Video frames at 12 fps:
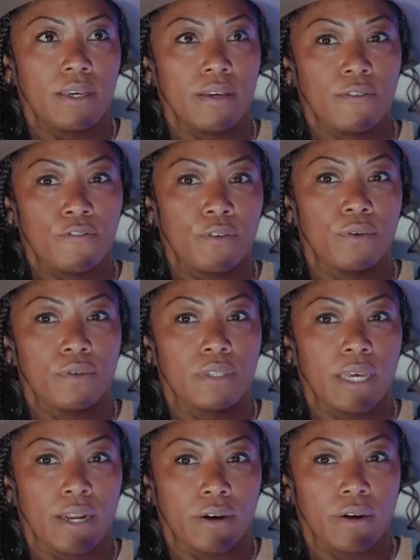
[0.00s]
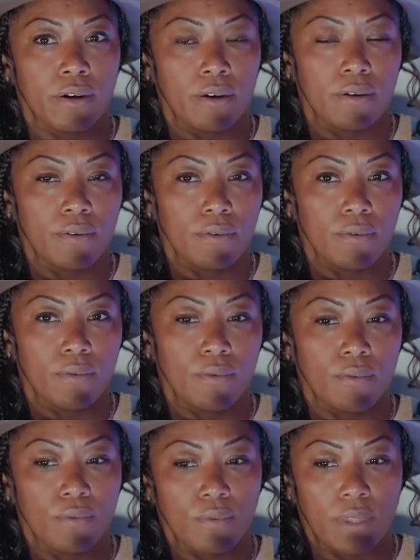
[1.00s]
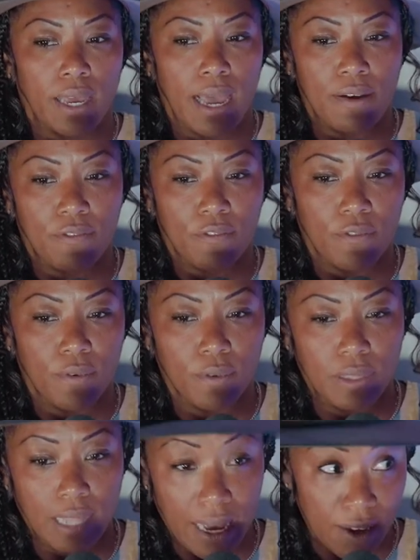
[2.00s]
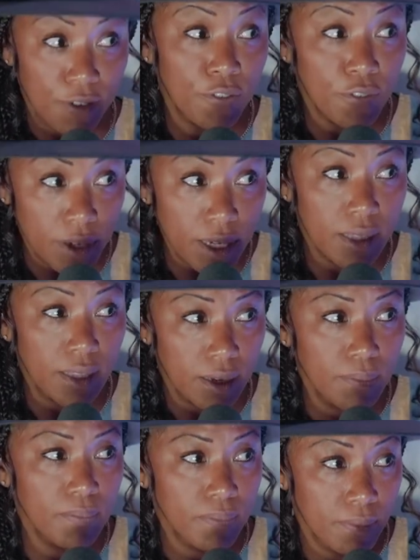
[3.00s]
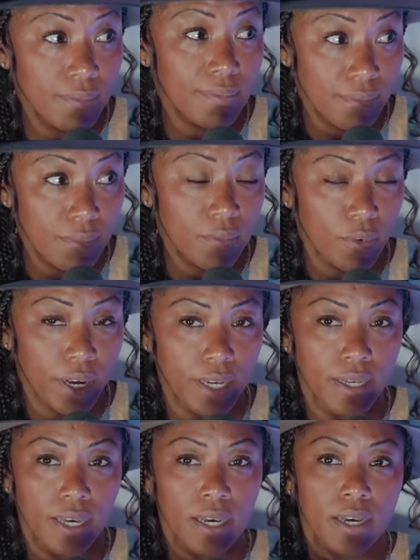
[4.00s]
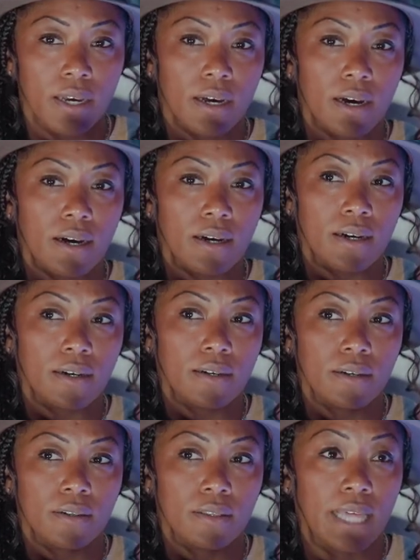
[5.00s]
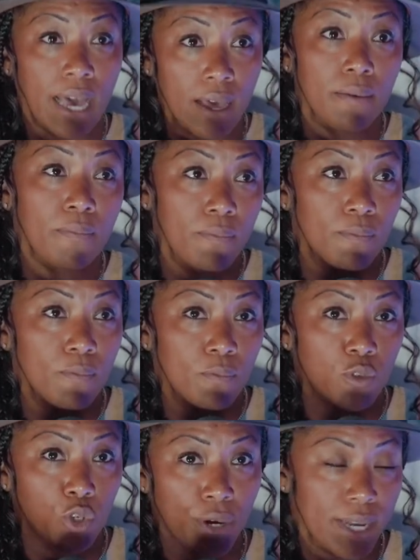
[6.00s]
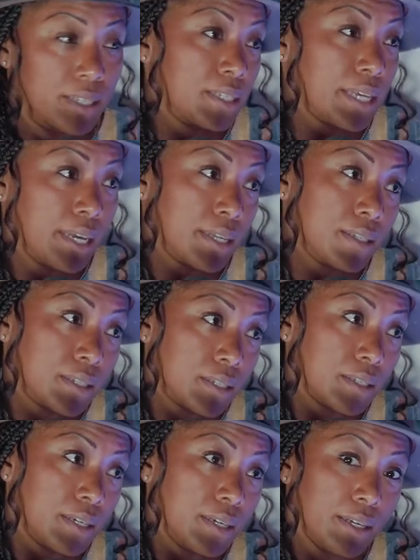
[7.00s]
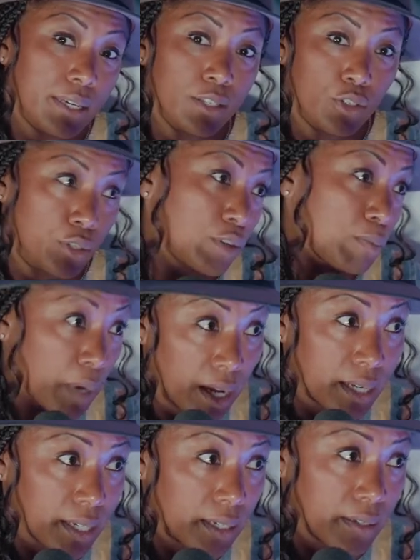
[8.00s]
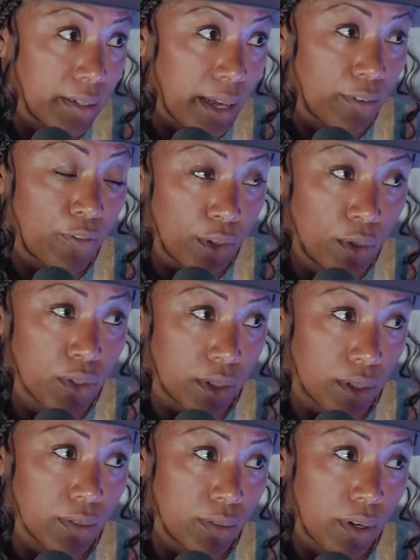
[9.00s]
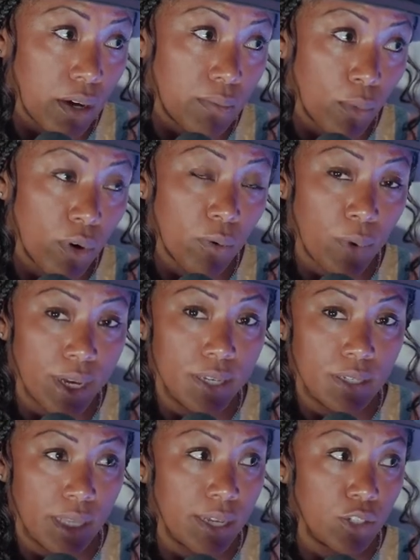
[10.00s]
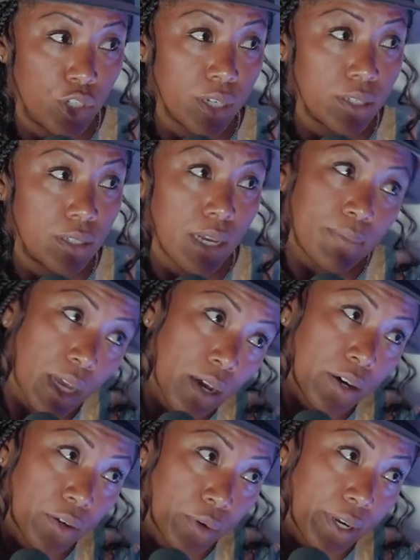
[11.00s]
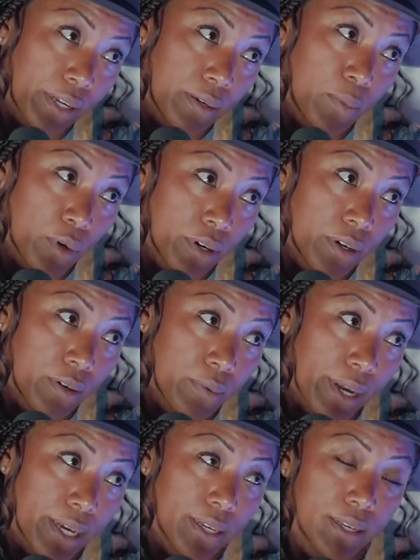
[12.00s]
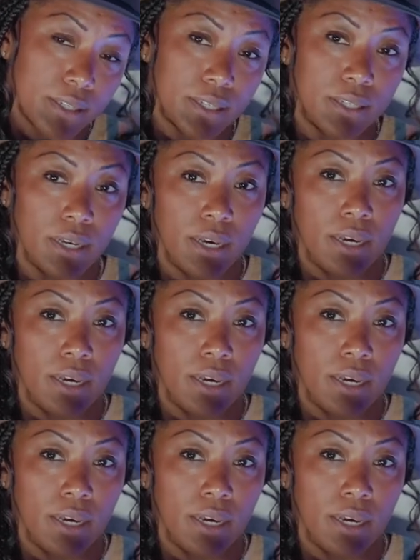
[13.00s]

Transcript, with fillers: eat foods that are that have life in them, right? Uh, that transcends into your body mm-hmm. and fuels you on more ways than just I'm not hungry anymore, yeah. right? It's